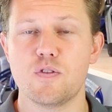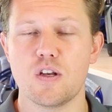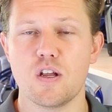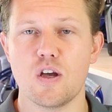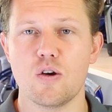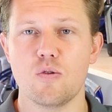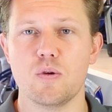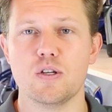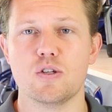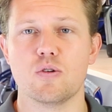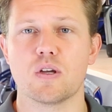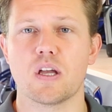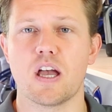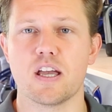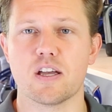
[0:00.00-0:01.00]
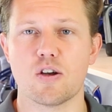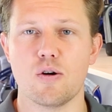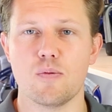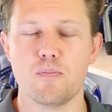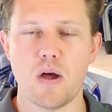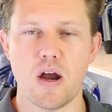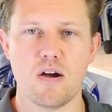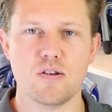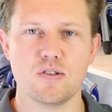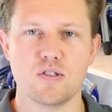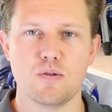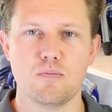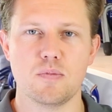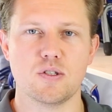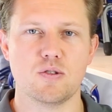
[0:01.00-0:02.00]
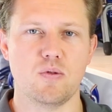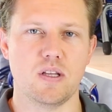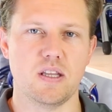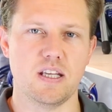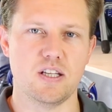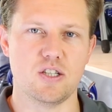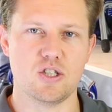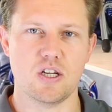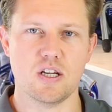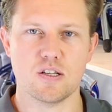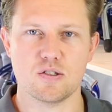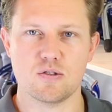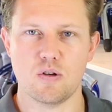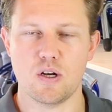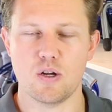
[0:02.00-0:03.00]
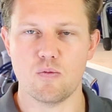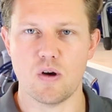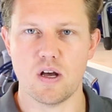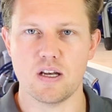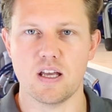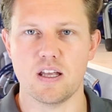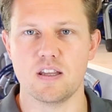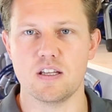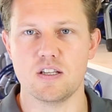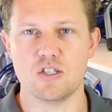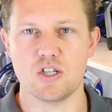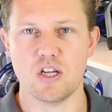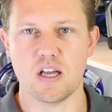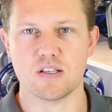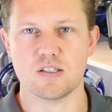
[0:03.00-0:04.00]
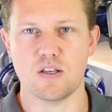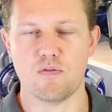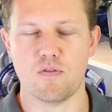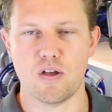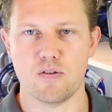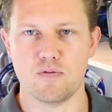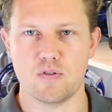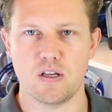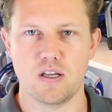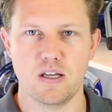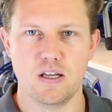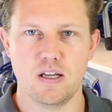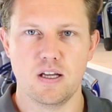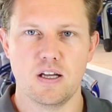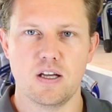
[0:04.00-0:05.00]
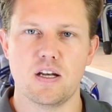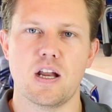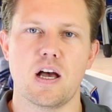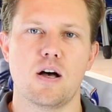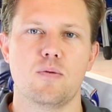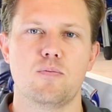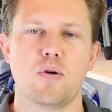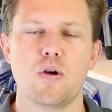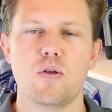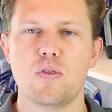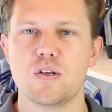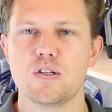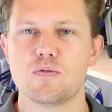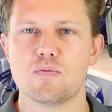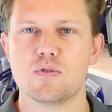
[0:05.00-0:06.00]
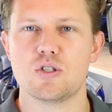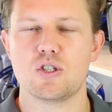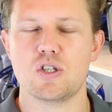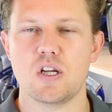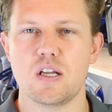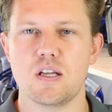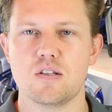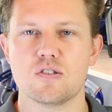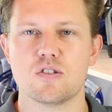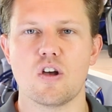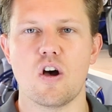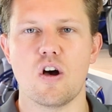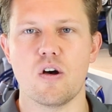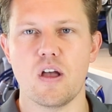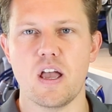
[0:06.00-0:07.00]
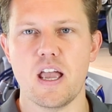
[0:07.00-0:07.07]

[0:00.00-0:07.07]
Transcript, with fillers: video we're doing a comparison between the GX21 and the GXFF. Now, both these machines are